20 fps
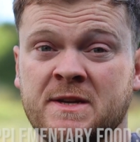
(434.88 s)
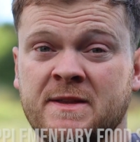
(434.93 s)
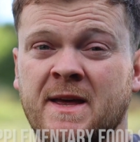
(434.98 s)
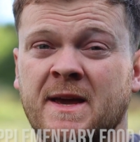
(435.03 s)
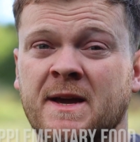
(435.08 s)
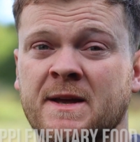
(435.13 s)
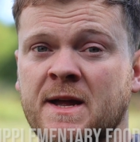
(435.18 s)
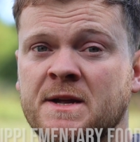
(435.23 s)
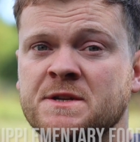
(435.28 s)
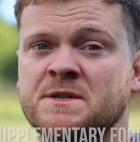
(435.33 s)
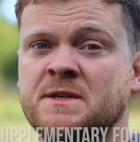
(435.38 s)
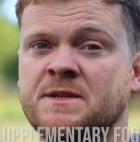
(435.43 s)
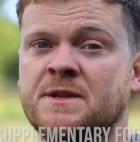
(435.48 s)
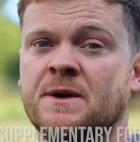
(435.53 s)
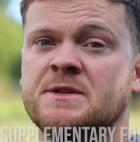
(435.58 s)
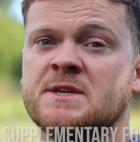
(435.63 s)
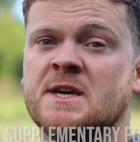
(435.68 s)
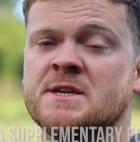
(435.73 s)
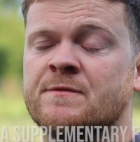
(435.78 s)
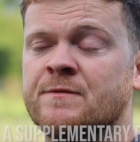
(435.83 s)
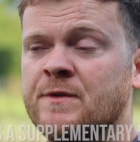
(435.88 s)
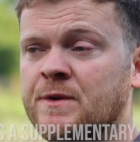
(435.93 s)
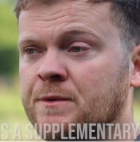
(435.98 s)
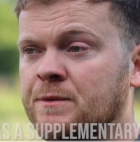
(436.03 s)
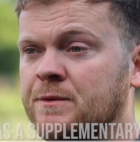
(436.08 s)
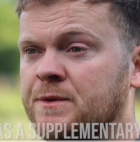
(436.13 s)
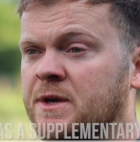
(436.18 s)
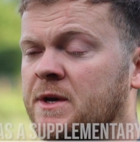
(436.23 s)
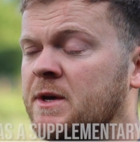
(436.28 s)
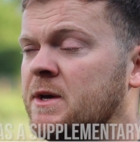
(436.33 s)
they can actually digest
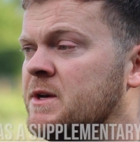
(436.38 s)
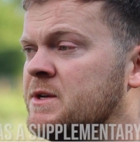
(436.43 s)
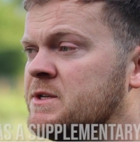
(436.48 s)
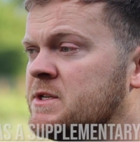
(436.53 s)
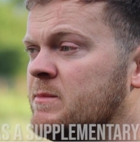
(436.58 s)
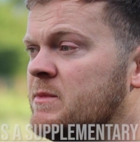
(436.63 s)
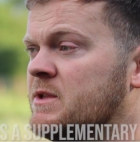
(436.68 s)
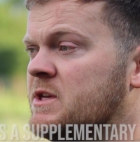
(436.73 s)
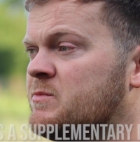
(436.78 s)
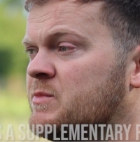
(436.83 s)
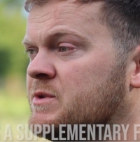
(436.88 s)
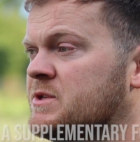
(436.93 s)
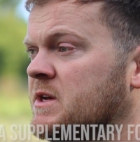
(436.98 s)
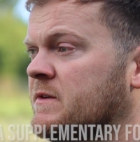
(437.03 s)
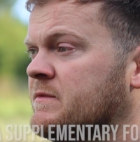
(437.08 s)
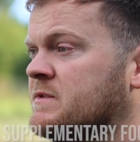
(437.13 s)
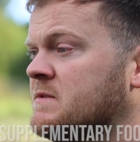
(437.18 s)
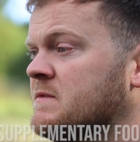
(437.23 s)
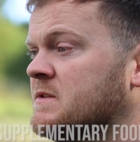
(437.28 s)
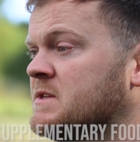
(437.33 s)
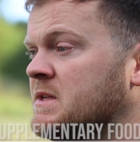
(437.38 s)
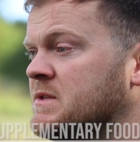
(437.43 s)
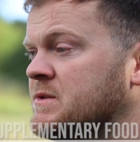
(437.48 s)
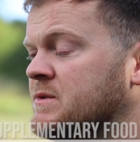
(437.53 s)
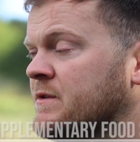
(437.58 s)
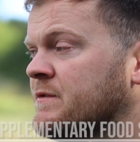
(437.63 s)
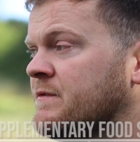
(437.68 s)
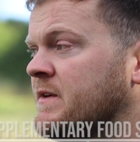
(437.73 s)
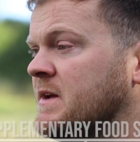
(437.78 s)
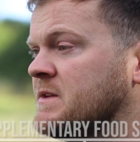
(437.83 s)
food. Some of these preservatives are said
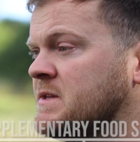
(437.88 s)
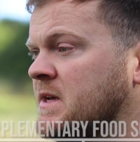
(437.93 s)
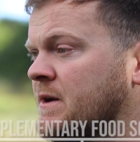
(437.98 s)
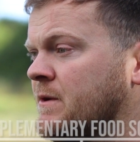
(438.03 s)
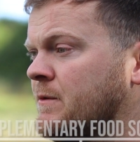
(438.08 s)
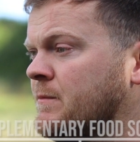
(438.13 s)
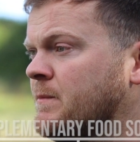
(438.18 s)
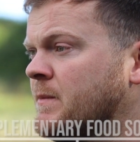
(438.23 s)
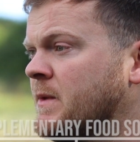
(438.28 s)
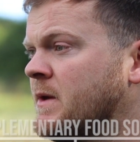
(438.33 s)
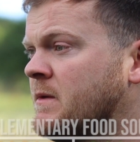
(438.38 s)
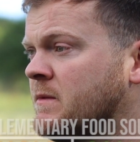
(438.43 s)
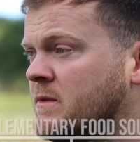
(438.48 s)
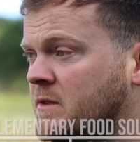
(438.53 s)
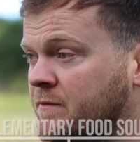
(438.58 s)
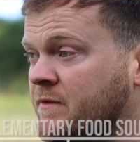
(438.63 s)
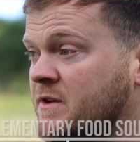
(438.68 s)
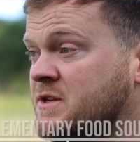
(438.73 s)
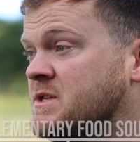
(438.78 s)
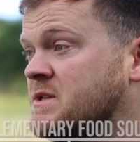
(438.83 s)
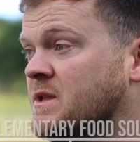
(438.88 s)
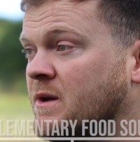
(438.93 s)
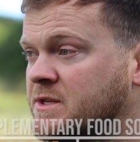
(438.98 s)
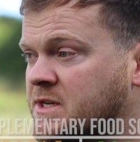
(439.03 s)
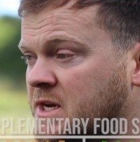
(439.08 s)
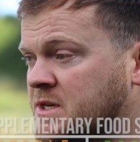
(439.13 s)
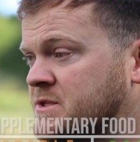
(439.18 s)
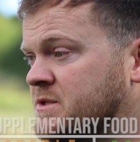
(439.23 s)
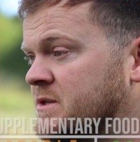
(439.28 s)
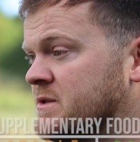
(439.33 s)
to affect how the fish's
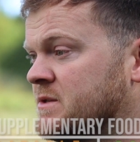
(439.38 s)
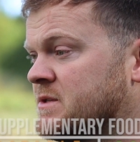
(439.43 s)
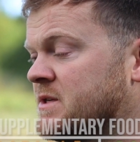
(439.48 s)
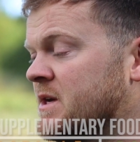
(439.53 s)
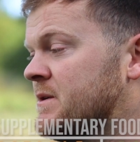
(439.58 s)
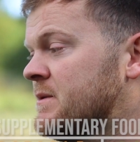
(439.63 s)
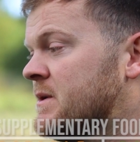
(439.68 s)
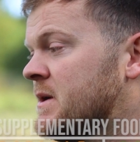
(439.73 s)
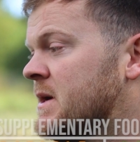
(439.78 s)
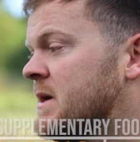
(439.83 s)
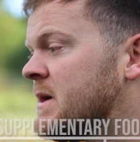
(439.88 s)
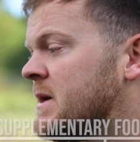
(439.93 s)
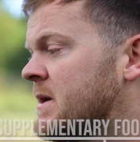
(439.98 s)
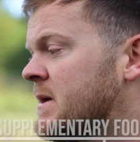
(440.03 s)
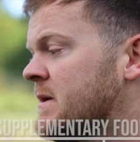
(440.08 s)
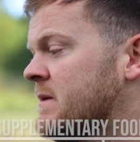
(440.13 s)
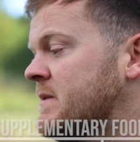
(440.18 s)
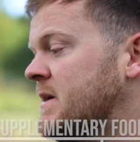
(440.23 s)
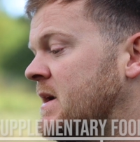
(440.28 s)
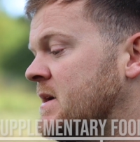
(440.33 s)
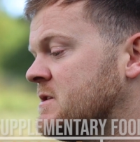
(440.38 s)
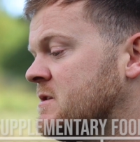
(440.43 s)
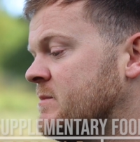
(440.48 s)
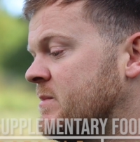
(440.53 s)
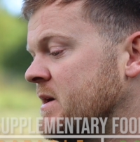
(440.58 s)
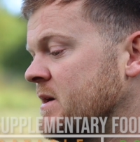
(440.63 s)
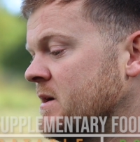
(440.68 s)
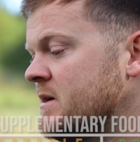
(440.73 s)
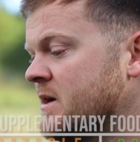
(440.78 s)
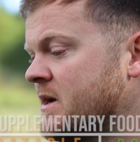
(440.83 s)
digestion. So that's a
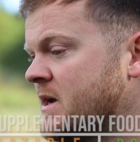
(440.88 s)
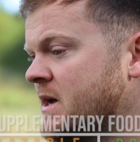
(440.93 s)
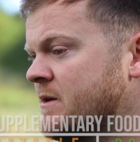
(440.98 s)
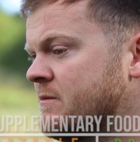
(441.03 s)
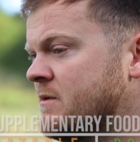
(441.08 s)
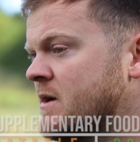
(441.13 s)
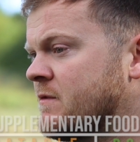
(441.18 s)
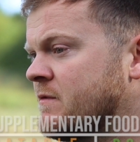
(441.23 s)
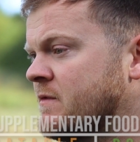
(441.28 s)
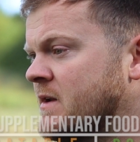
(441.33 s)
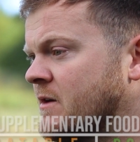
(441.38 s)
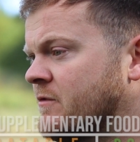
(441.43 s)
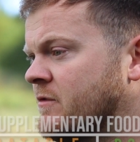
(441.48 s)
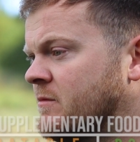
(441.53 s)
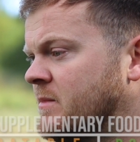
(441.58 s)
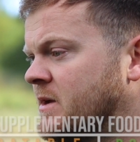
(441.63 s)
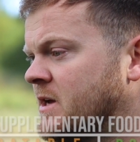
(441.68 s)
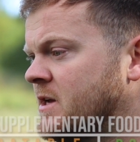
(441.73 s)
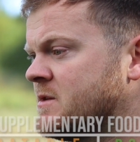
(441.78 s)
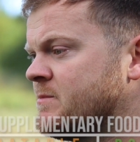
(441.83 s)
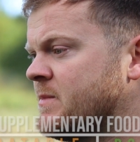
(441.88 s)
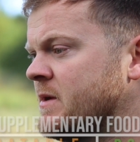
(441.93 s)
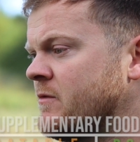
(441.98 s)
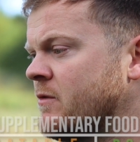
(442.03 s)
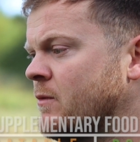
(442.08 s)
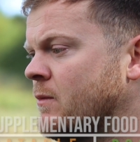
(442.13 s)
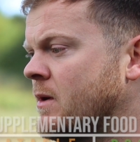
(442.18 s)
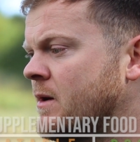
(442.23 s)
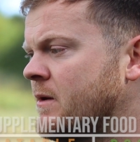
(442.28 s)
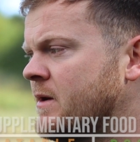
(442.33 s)
big red flag for me. It's a bit
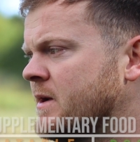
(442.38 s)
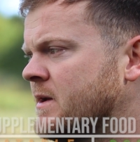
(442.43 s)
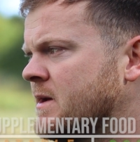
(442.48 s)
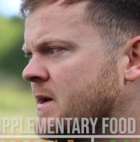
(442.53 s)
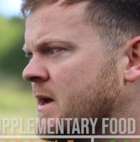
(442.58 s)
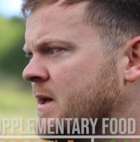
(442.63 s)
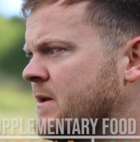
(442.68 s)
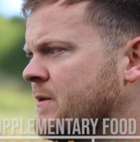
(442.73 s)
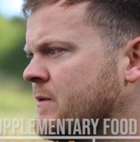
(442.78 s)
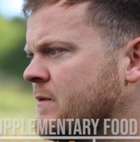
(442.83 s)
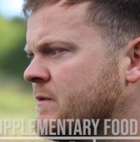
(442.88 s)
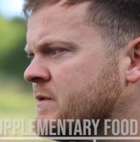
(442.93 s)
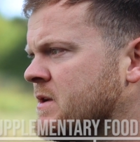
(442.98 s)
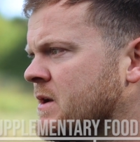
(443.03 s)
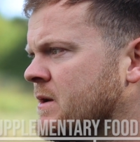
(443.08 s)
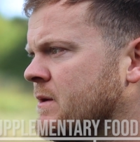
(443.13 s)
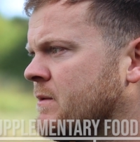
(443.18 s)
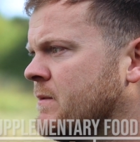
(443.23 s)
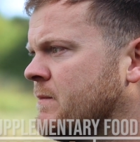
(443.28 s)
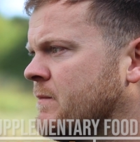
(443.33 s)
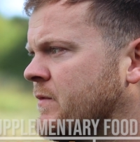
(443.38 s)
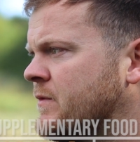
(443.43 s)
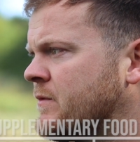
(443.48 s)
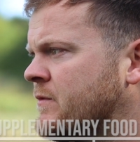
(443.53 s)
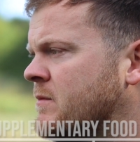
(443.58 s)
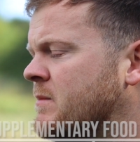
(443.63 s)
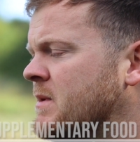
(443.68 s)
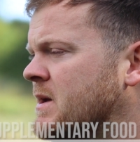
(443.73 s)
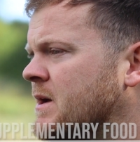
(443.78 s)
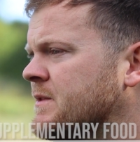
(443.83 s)
of a worry. And also
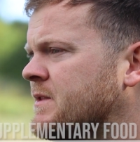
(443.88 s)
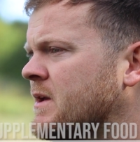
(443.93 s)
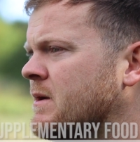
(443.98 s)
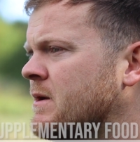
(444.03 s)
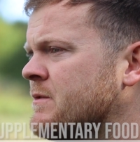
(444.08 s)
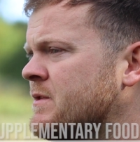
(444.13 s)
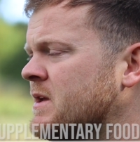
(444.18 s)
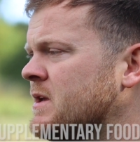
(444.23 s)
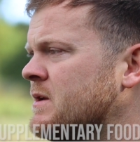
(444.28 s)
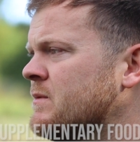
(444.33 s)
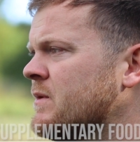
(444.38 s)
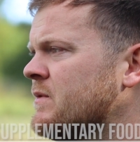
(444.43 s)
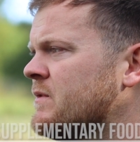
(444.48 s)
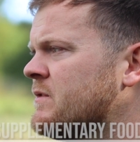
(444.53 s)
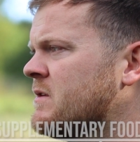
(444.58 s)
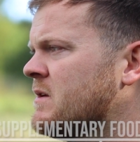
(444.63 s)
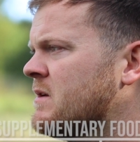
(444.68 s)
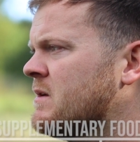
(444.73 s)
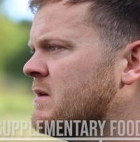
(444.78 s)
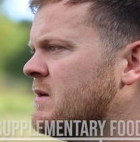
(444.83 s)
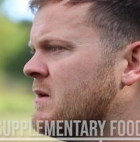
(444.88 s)
for me, I think you want